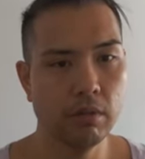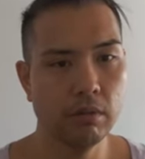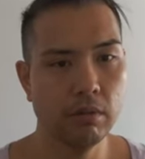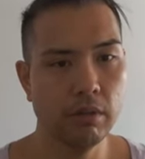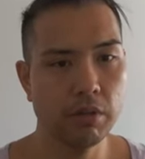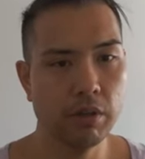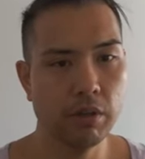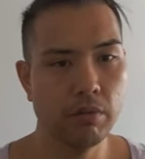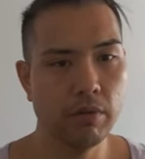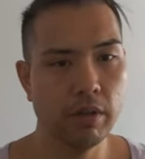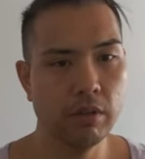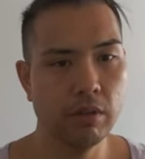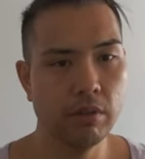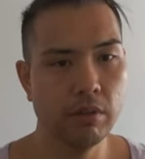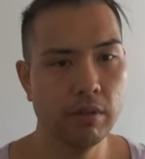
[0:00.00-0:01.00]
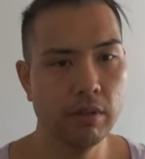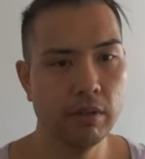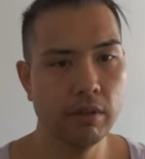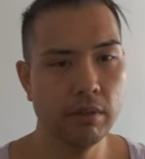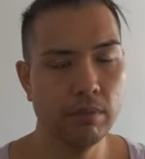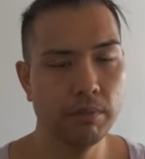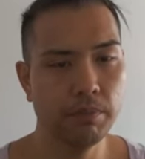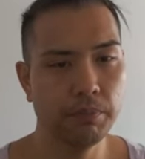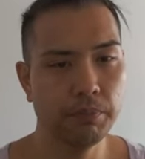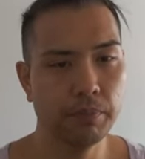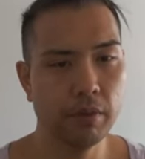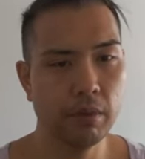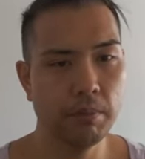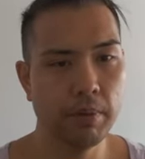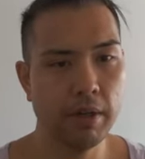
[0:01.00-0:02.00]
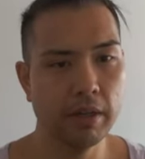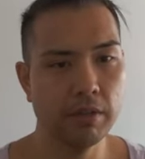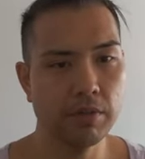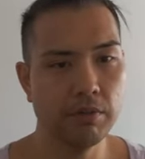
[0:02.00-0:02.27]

let's get right into it. Packets and